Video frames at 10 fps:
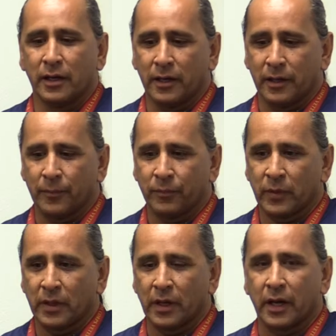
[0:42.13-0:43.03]

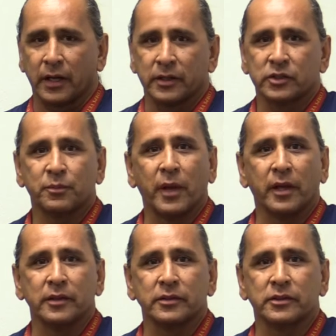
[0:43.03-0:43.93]
I
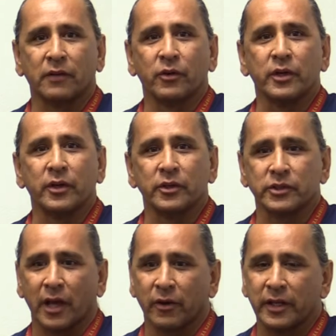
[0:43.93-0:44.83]
spent several
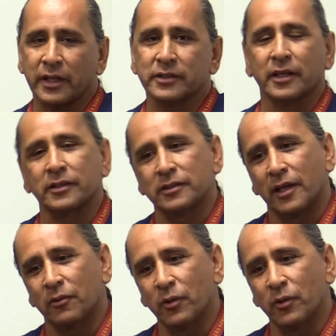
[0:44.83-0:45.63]
years out east at Snake